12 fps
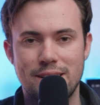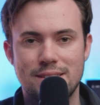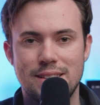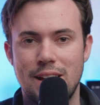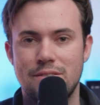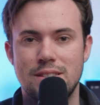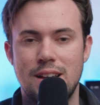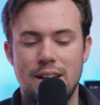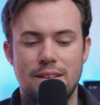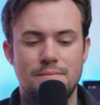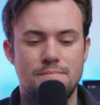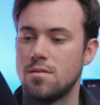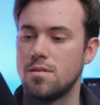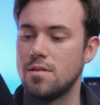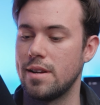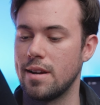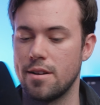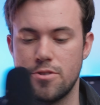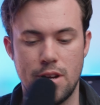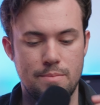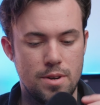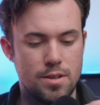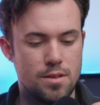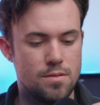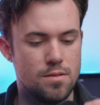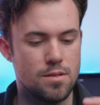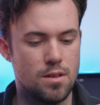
sound design, I got crap on here, okay.